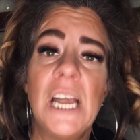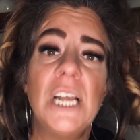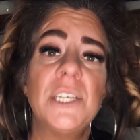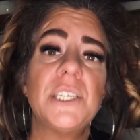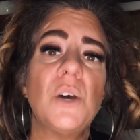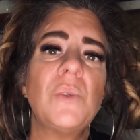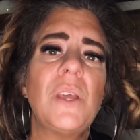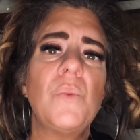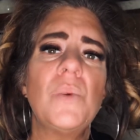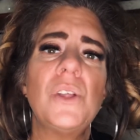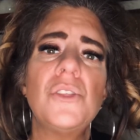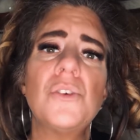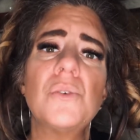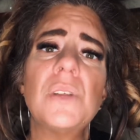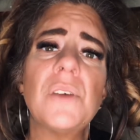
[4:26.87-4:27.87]
So they went
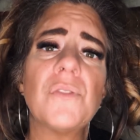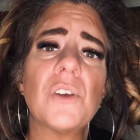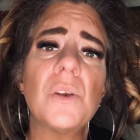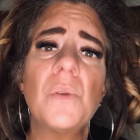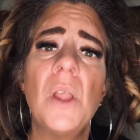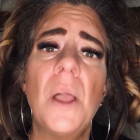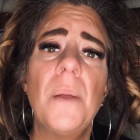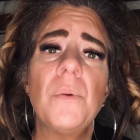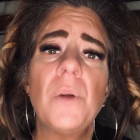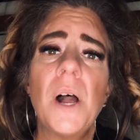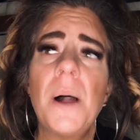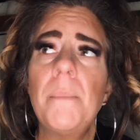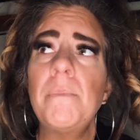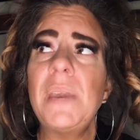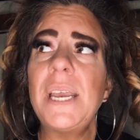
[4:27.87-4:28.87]
through different
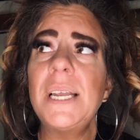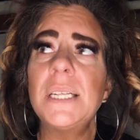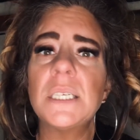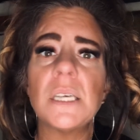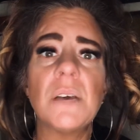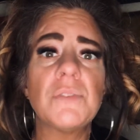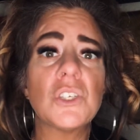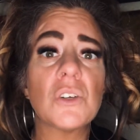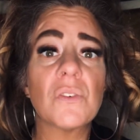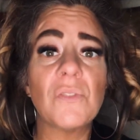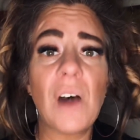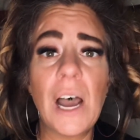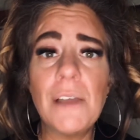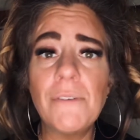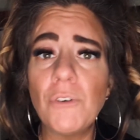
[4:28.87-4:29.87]
means of
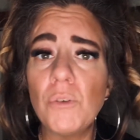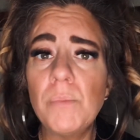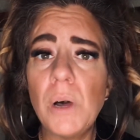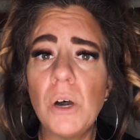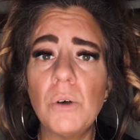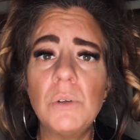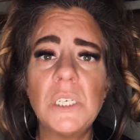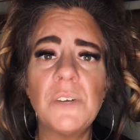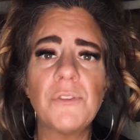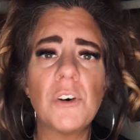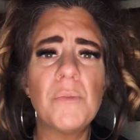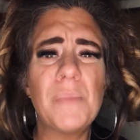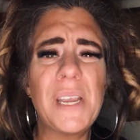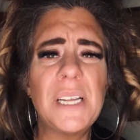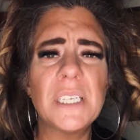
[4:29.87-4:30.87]
survival mode, different
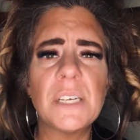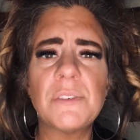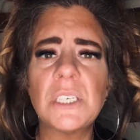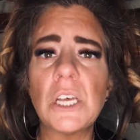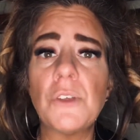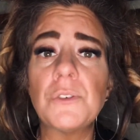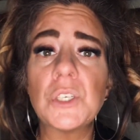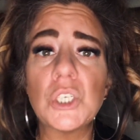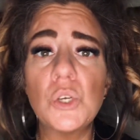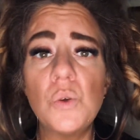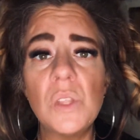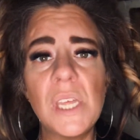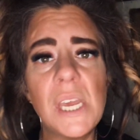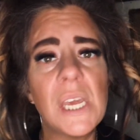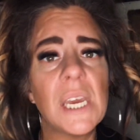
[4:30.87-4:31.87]
means of
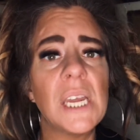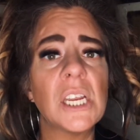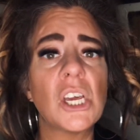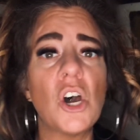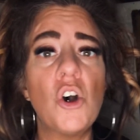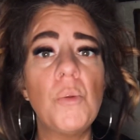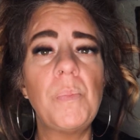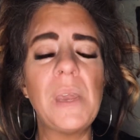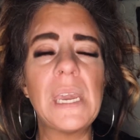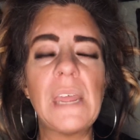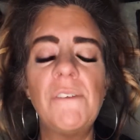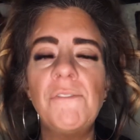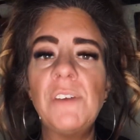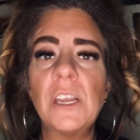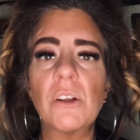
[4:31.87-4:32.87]
self-soothing and coping and
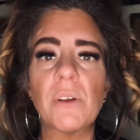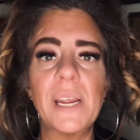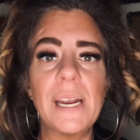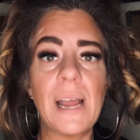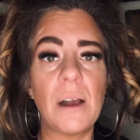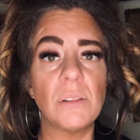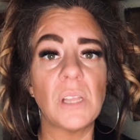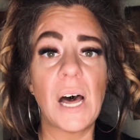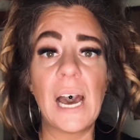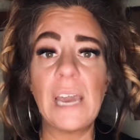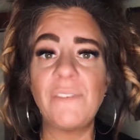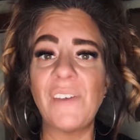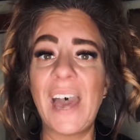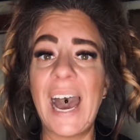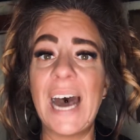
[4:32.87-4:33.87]
figuring out life
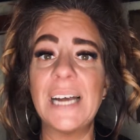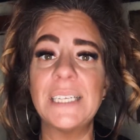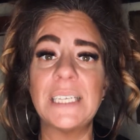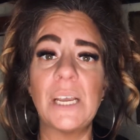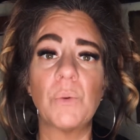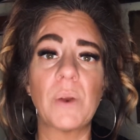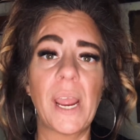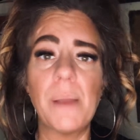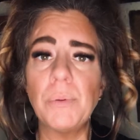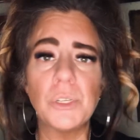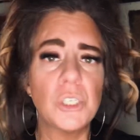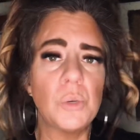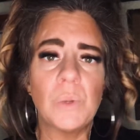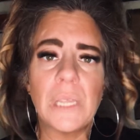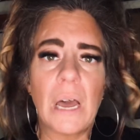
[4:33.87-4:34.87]
as they were able
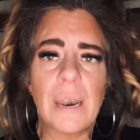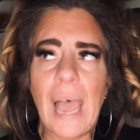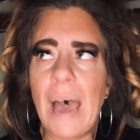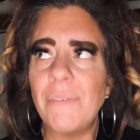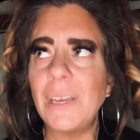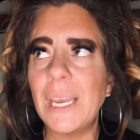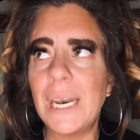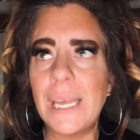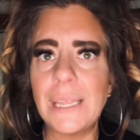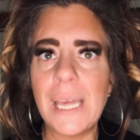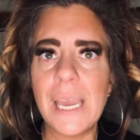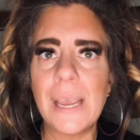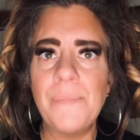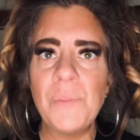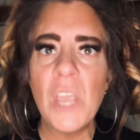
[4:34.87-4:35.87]
to without having
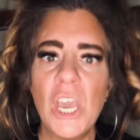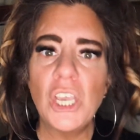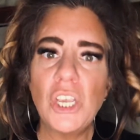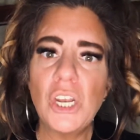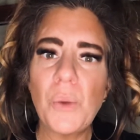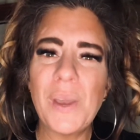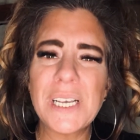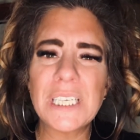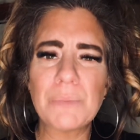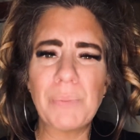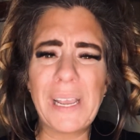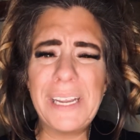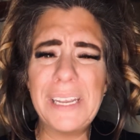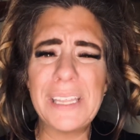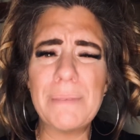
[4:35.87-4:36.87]
anything, you know,
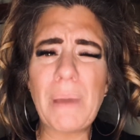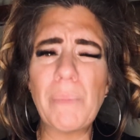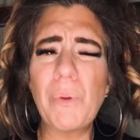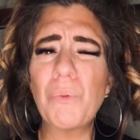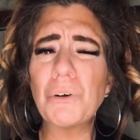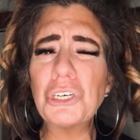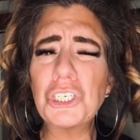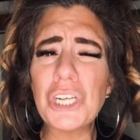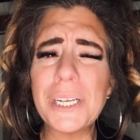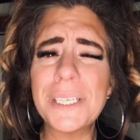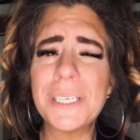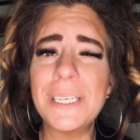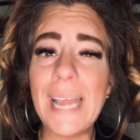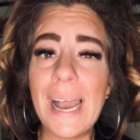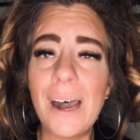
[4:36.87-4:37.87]
explained to them. I mean, we're just
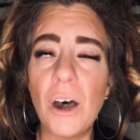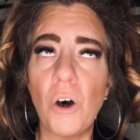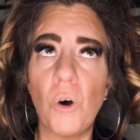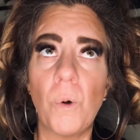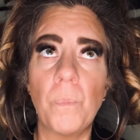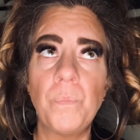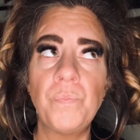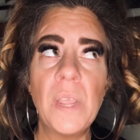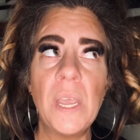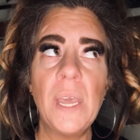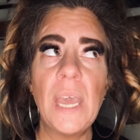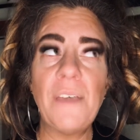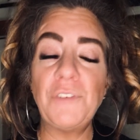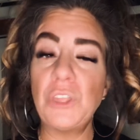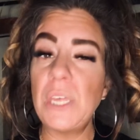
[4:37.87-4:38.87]
now,
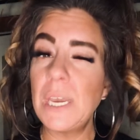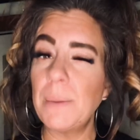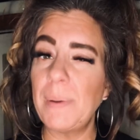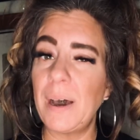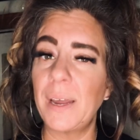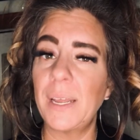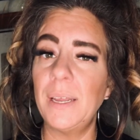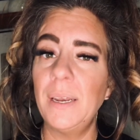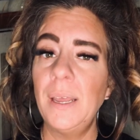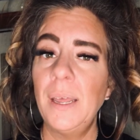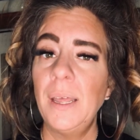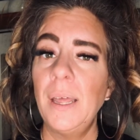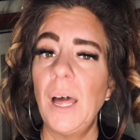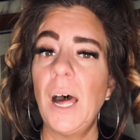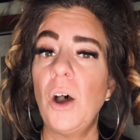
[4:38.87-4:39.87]
if you think about it,
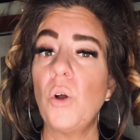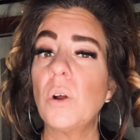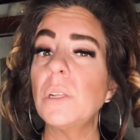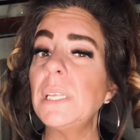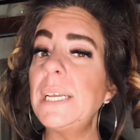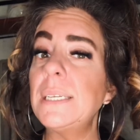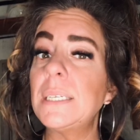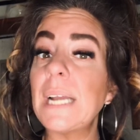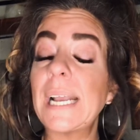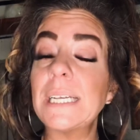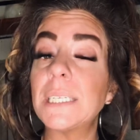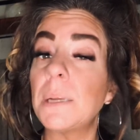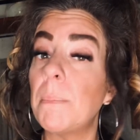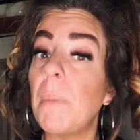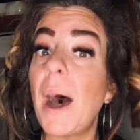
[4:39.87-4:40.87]
or at least I guess
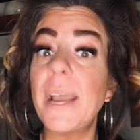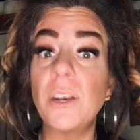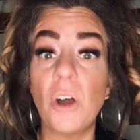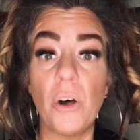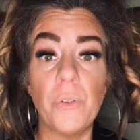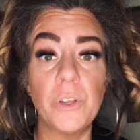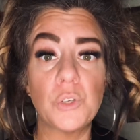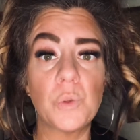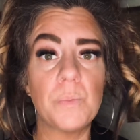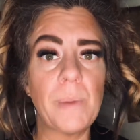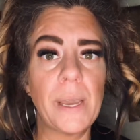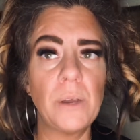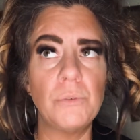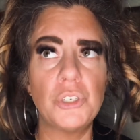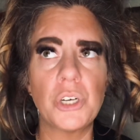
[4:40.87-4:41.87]
to my knowledge with
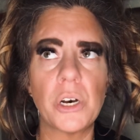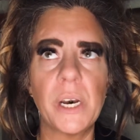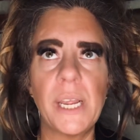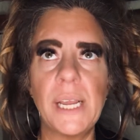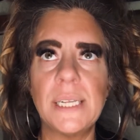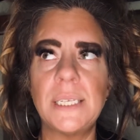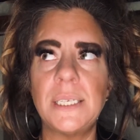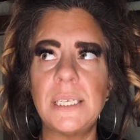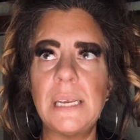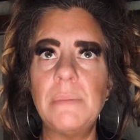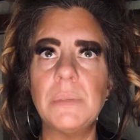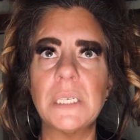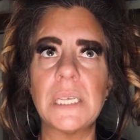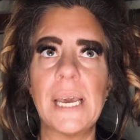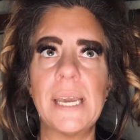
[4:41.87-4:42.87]
my own journey, it
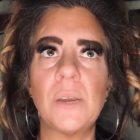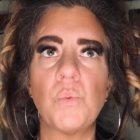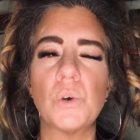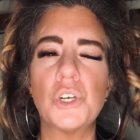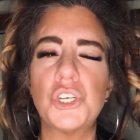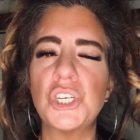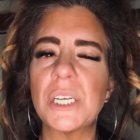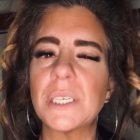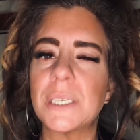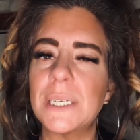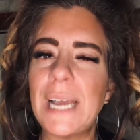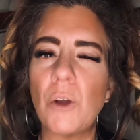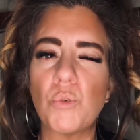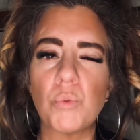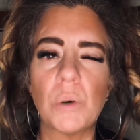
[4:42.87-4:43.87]
seems like we're just
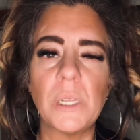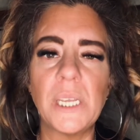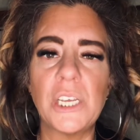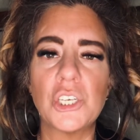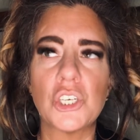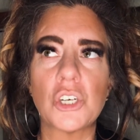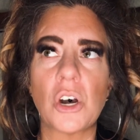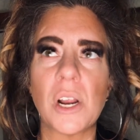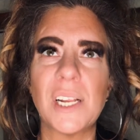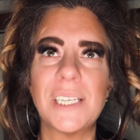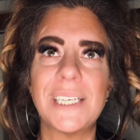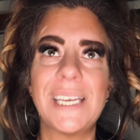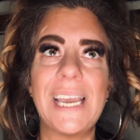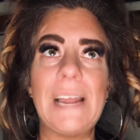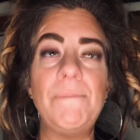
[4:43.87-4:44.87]
now really starting
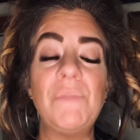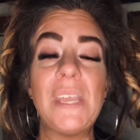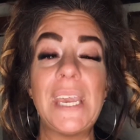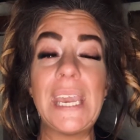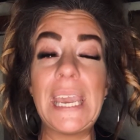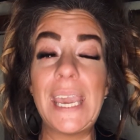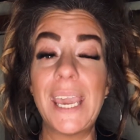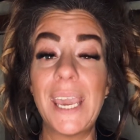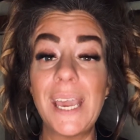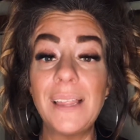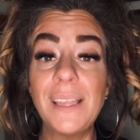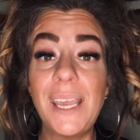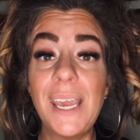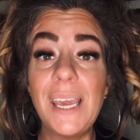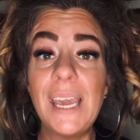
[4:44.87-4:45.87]
to get
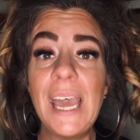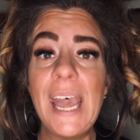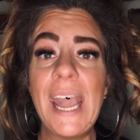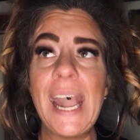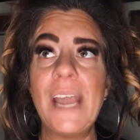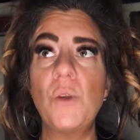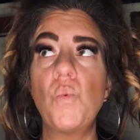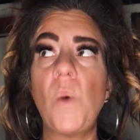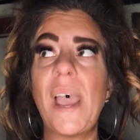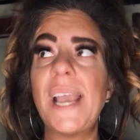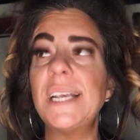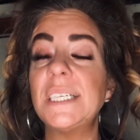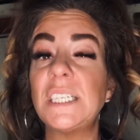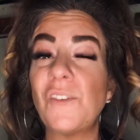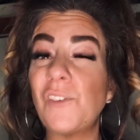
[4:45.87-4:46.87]
healing and
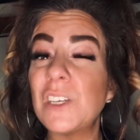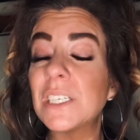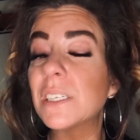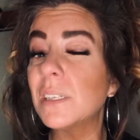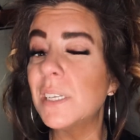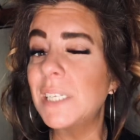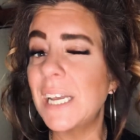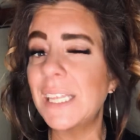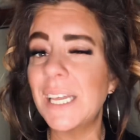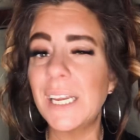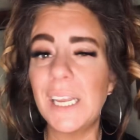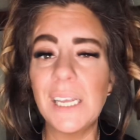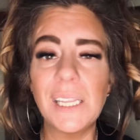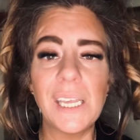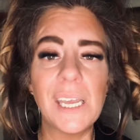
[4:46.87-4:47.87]
ways to facilitate that
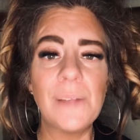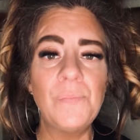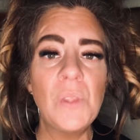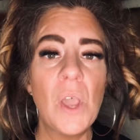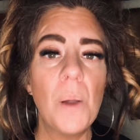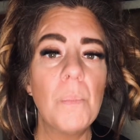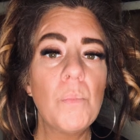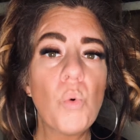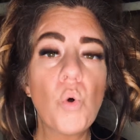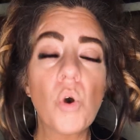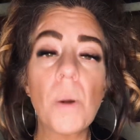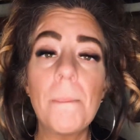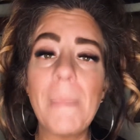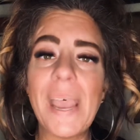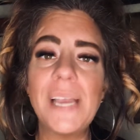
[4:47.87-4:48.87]
healing
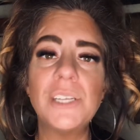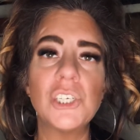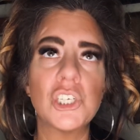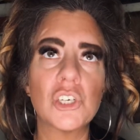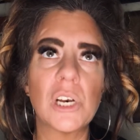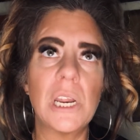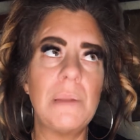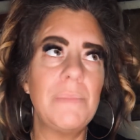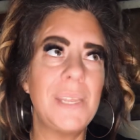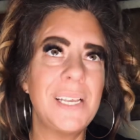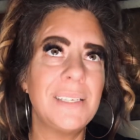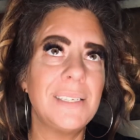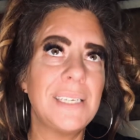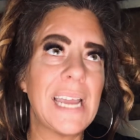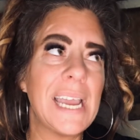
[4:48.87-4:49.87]
more mainstream
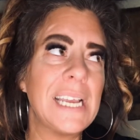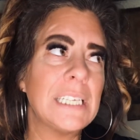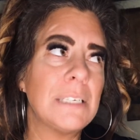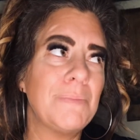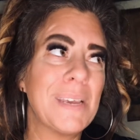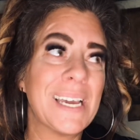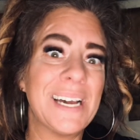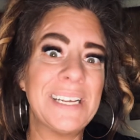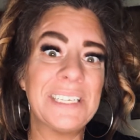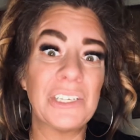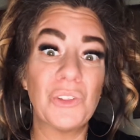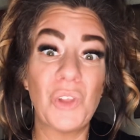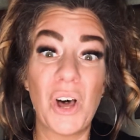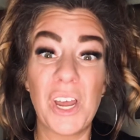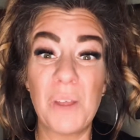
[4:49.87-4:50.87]
these days, because a
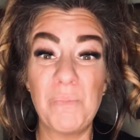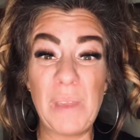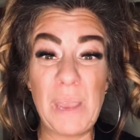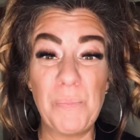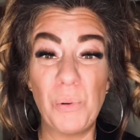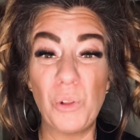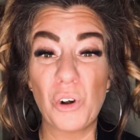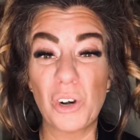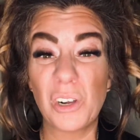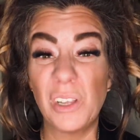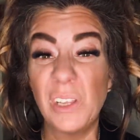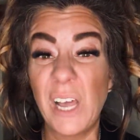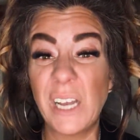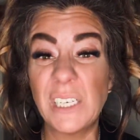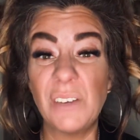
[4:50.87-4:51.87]
lot of people are
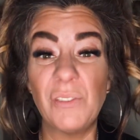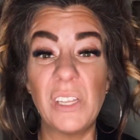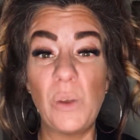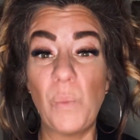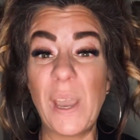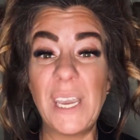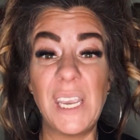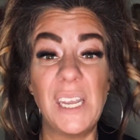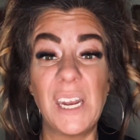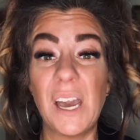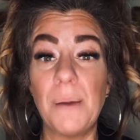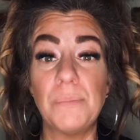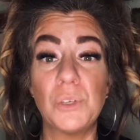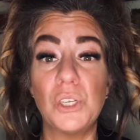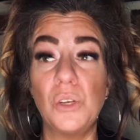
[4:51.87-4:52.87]
collectively waking
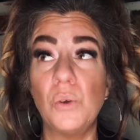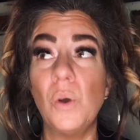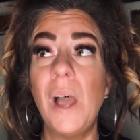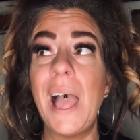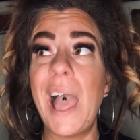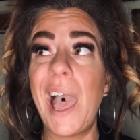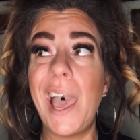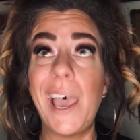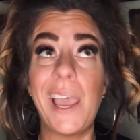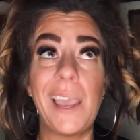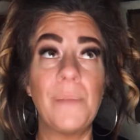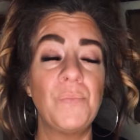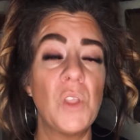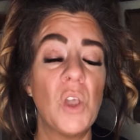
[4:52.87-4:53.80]
up to, hey,